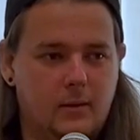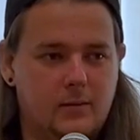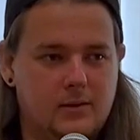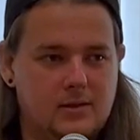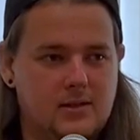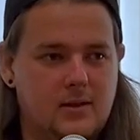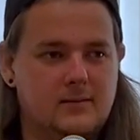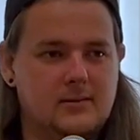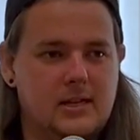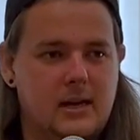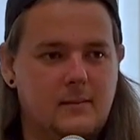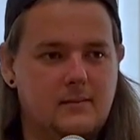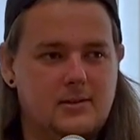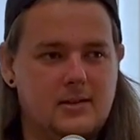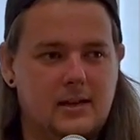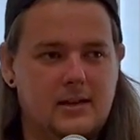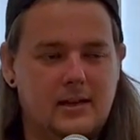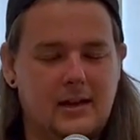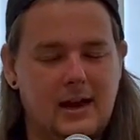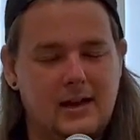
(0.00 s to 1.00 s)
but sometimes
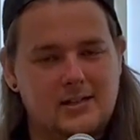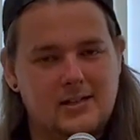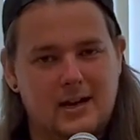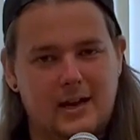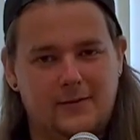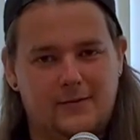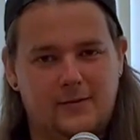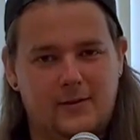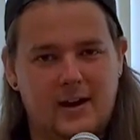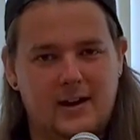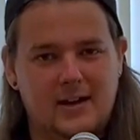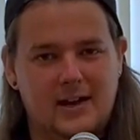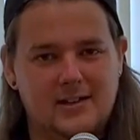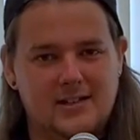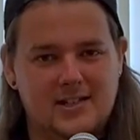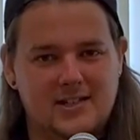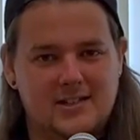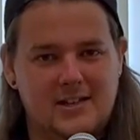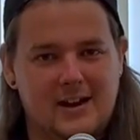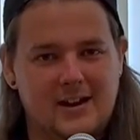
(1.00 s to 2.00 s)
like you get into like Frayed Ends
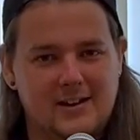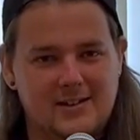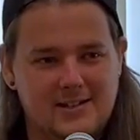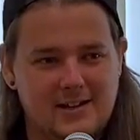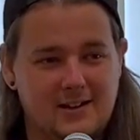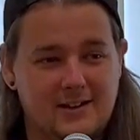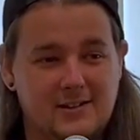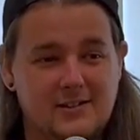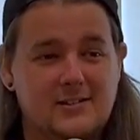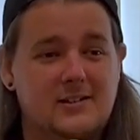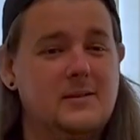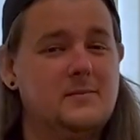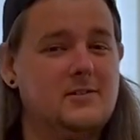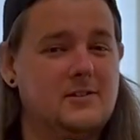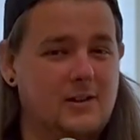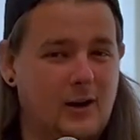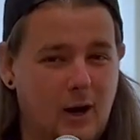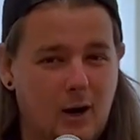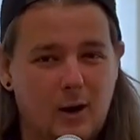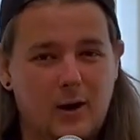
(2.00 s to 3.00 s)
of Sanity and it just keeps
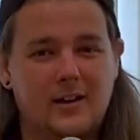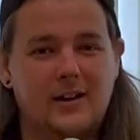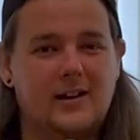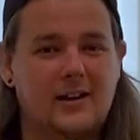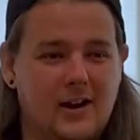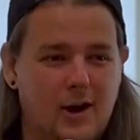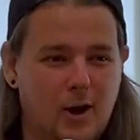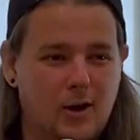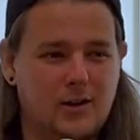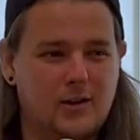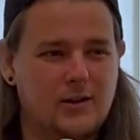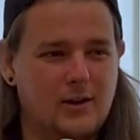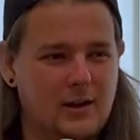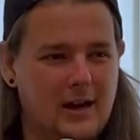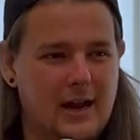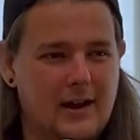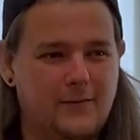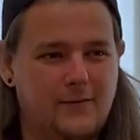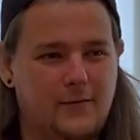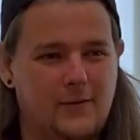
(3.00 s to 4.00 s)
going and going. You know,
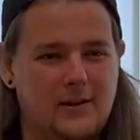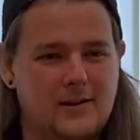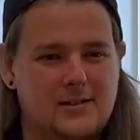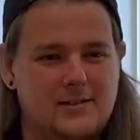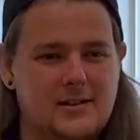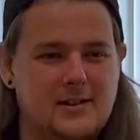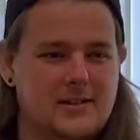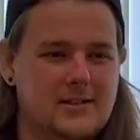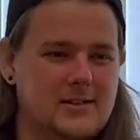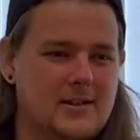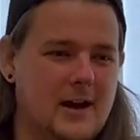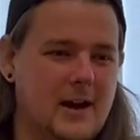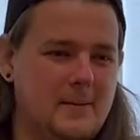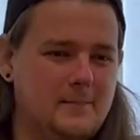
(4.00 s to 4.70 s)
like for instance,